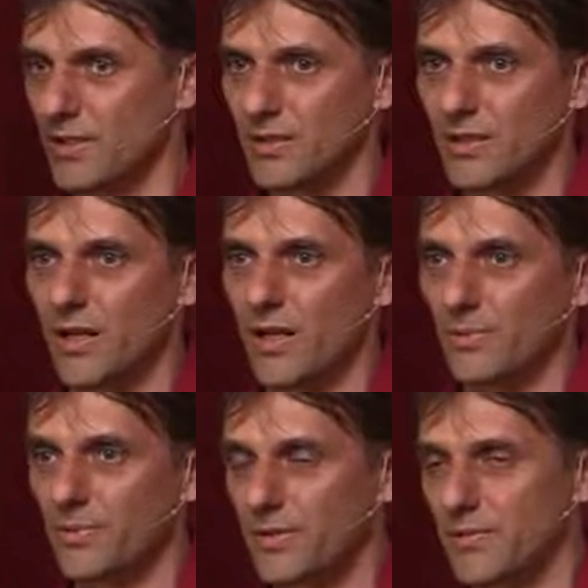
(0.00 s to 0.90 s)
that can
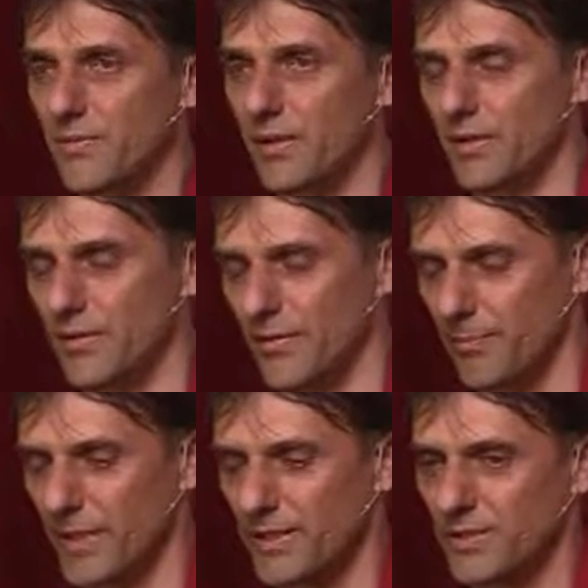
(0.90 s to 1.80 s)
help uh,
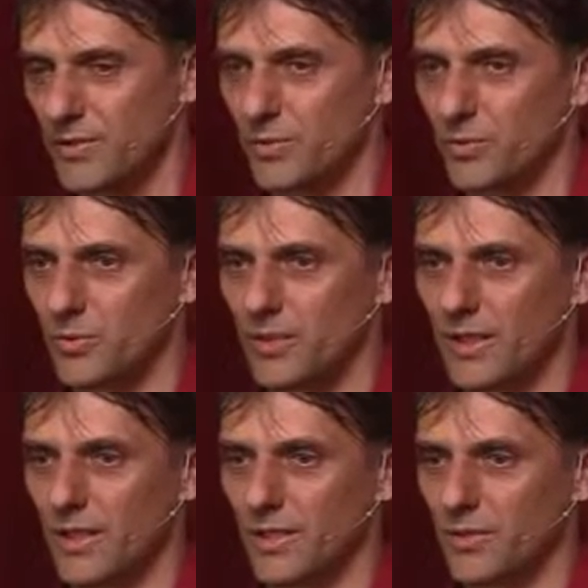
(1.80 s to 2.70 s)
plants to
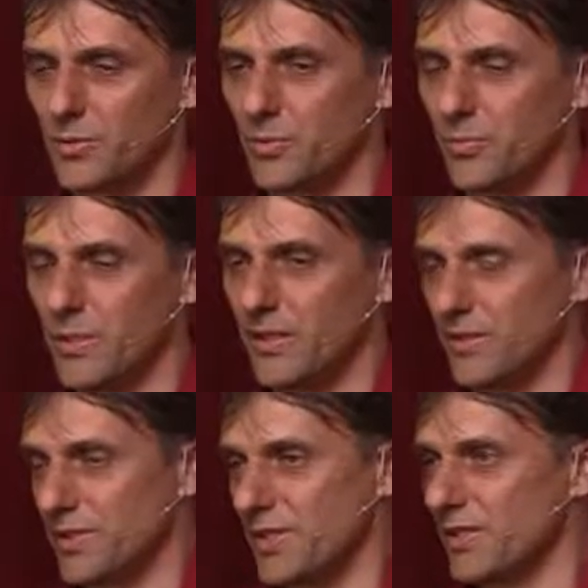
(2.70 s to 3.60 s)
to be
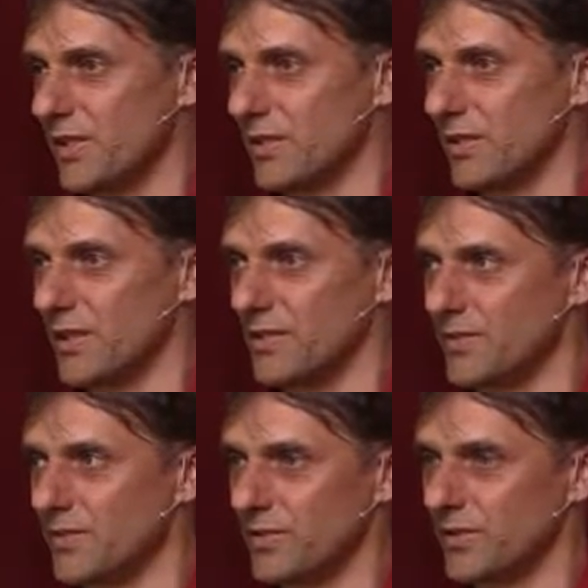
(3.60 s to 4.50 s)
resistant
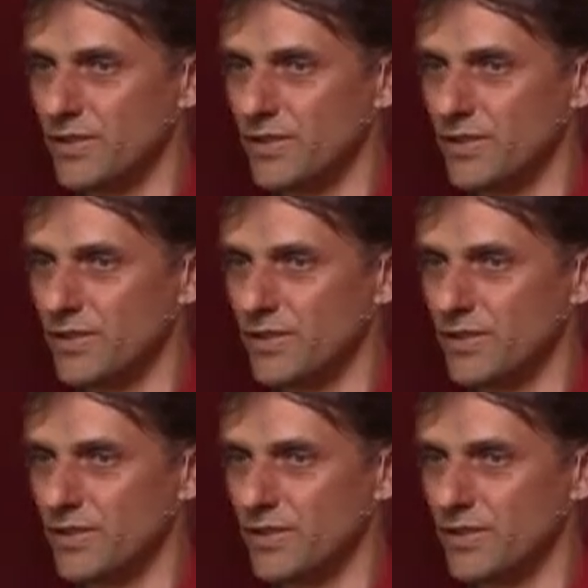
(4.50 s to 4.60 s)
against certain